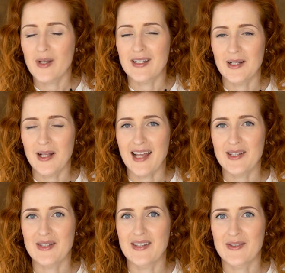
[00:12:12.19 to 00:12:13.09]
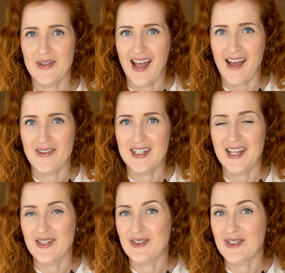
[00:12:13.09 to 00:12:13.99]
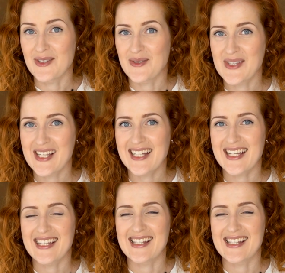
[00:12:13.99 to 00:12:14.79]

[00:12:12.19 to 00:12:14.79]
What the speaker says: but I like to have it and to use it.